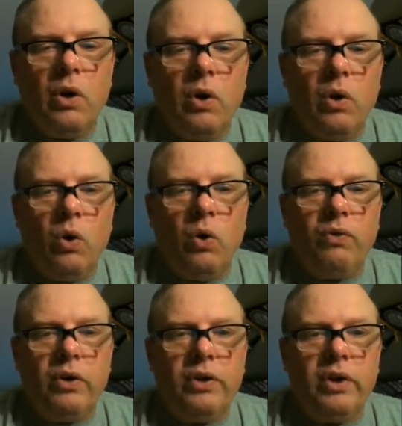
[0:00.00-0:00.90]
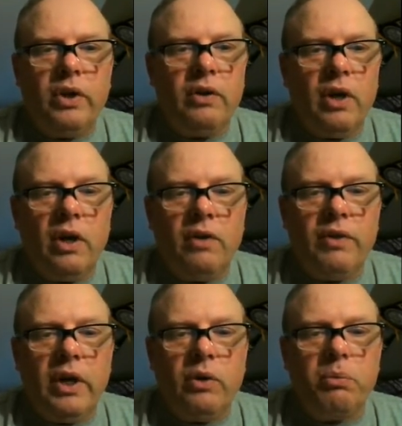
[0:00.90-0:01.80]
over the
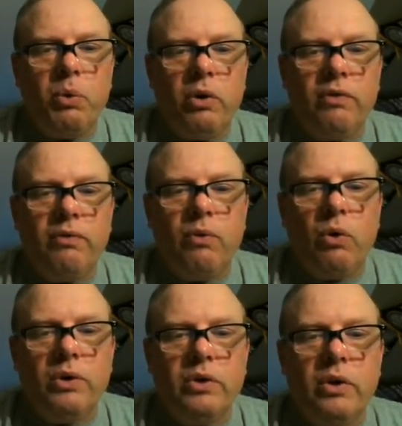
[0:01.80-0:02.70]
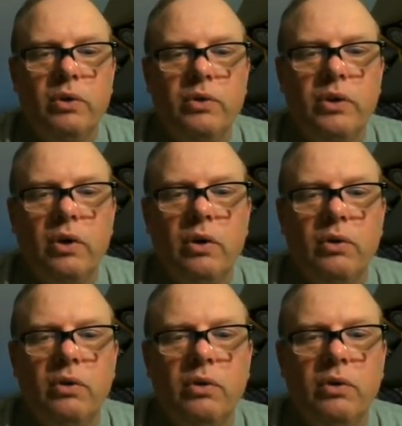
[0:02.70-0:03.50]
value of 0.400